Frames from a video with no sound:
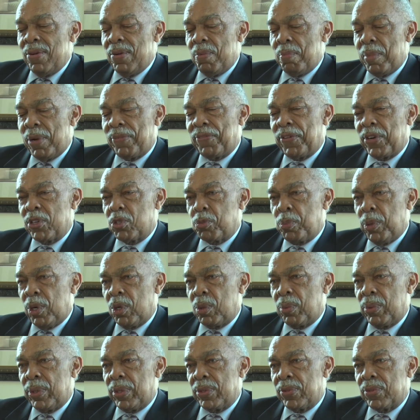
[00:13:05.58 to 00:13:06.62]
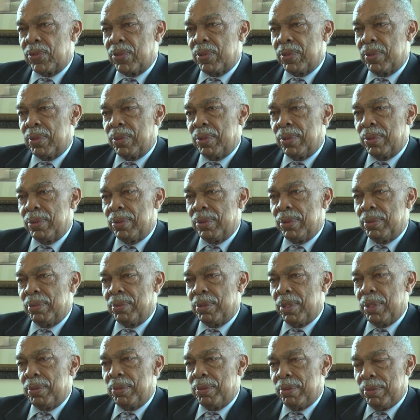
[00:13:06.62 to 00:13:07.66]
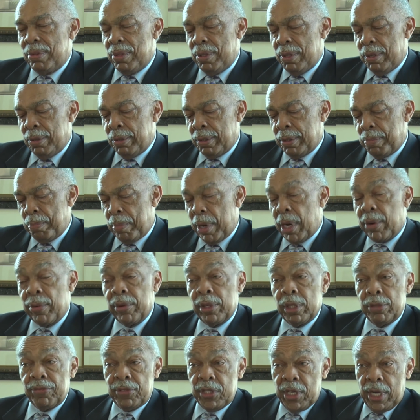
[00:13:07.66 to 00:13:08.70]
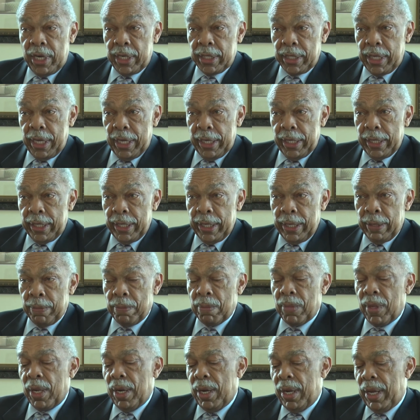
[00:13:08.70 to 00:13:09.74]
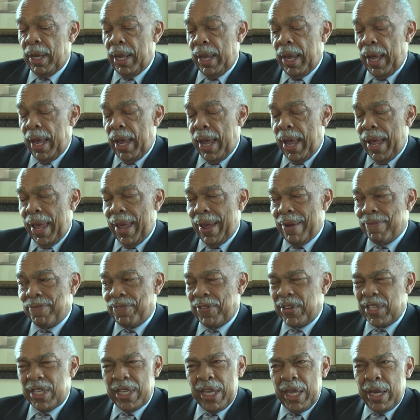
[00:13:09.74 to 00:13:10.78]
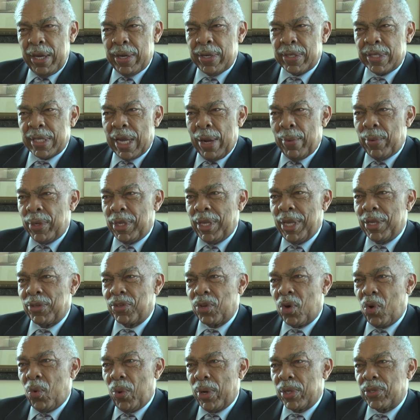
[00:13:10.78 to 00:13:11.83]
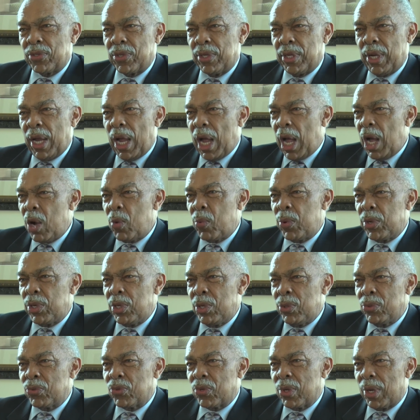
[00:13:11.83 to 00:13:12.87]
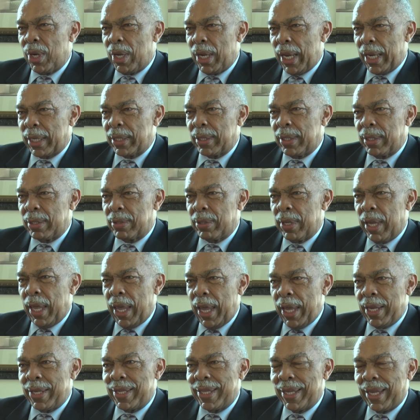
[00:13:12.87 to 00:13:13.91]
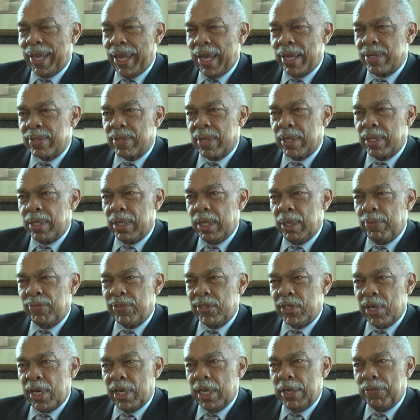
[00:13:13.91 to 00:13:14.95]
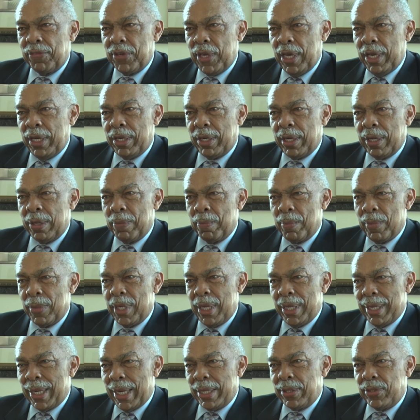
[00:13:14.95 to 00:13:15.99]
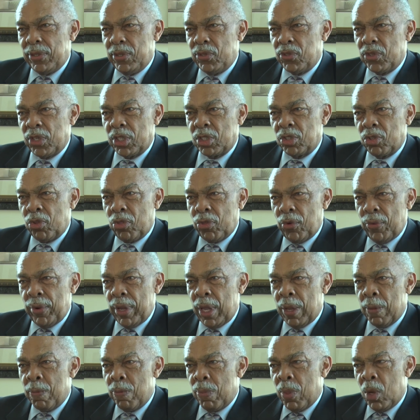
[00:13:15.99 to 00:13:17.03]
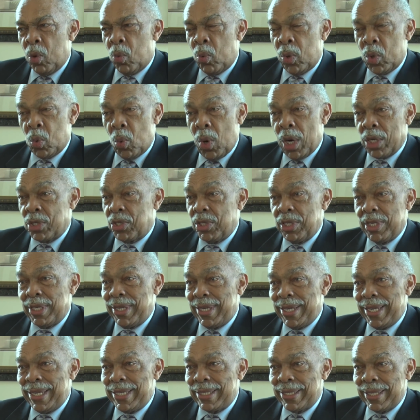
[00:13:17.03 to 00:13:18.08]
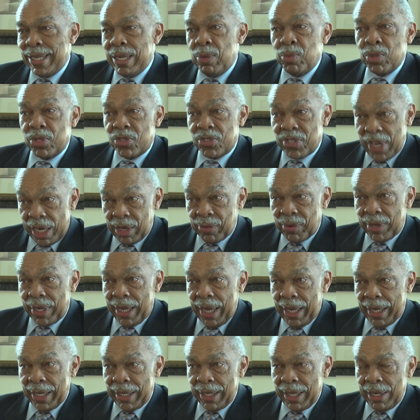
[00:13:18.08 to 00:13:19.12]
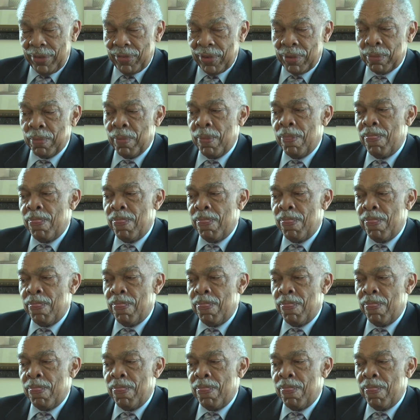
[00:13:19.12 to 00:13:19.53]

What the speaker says: My first book was The Burial of John Kennedy. For years, I would get the question, how were you selected to head the casket team for John F. Kennedy in 1963, when Washington, D.C. was segregated even?